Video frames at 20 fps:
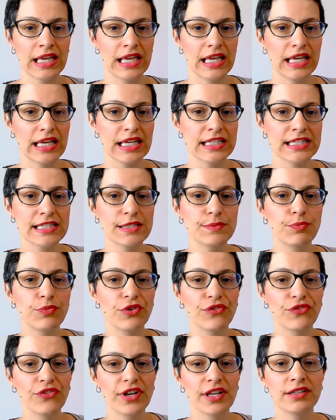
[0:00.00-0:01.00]
It's
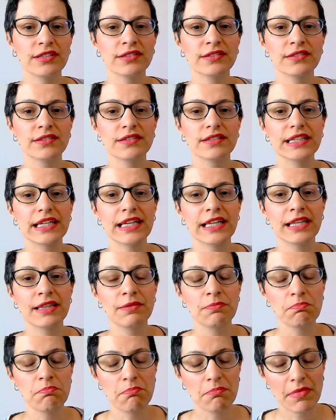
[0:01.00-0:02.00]
prevalent
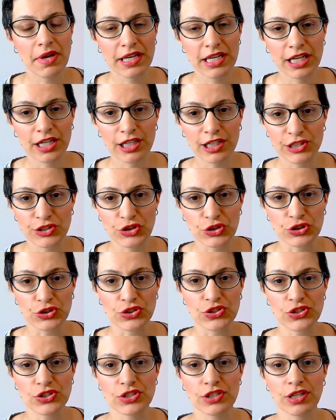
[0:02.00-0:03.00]
in many
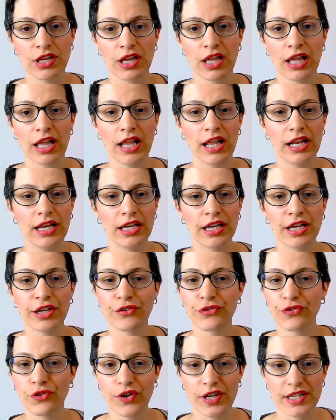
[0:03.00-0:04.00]
cultures, like,
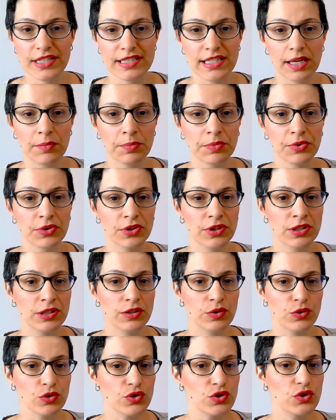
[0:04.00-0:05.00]
for example,
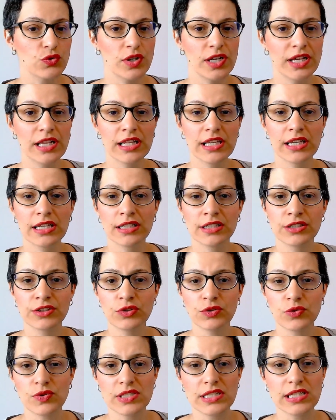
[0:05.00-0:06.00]
Australia,
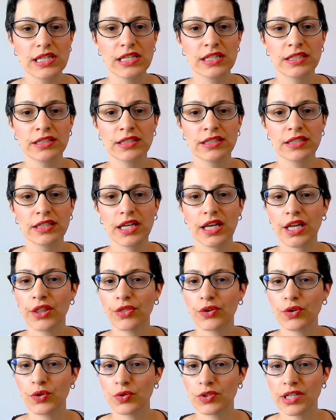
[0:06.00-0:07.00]
New Zealand, and the
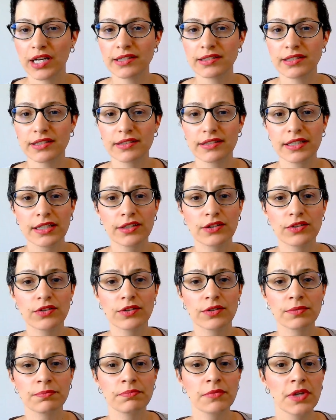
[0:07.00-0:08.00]
United
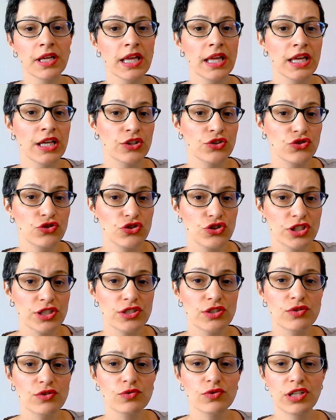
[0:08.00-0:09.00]
Kingdom,
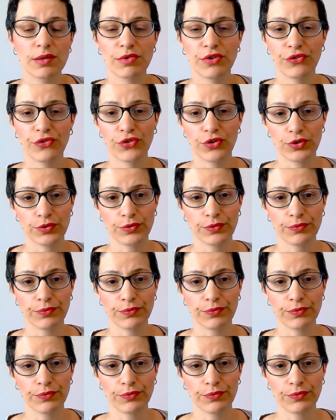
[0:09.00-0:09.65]
just to name a few.